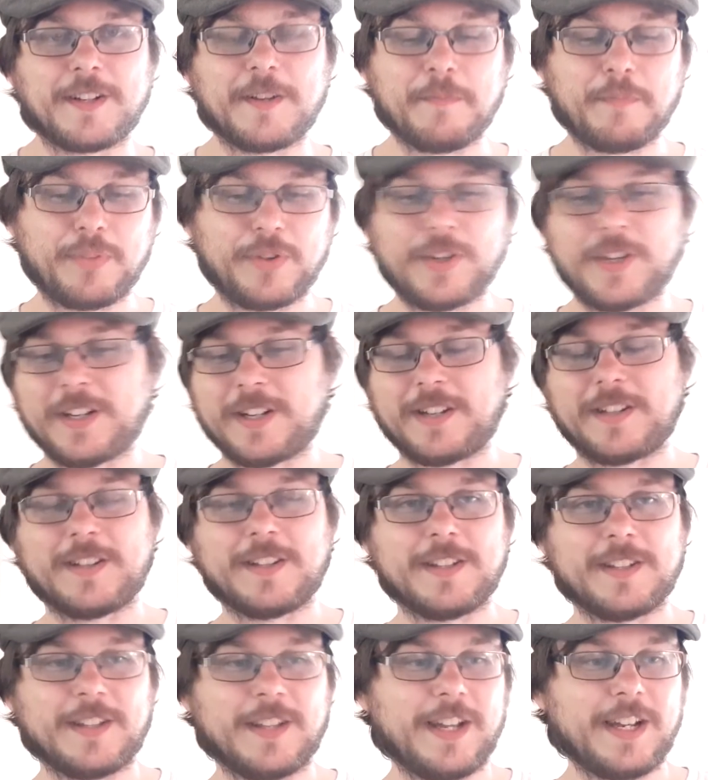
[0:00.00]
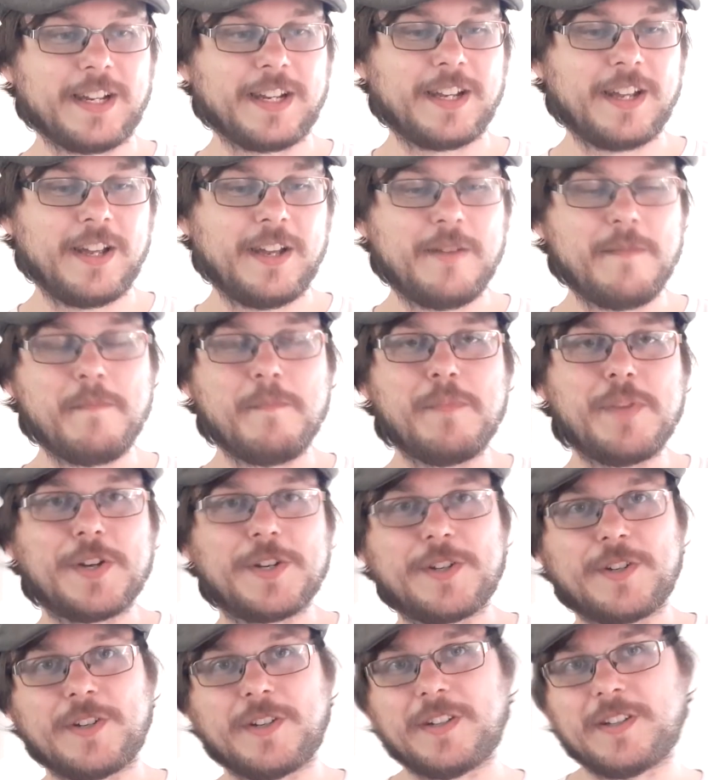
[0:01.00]
completing the like
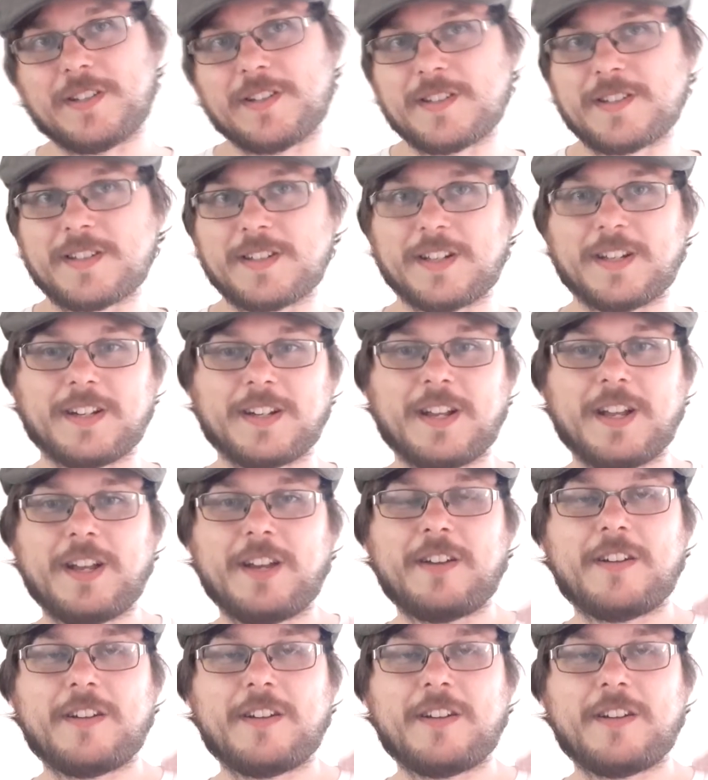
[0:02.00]
missions and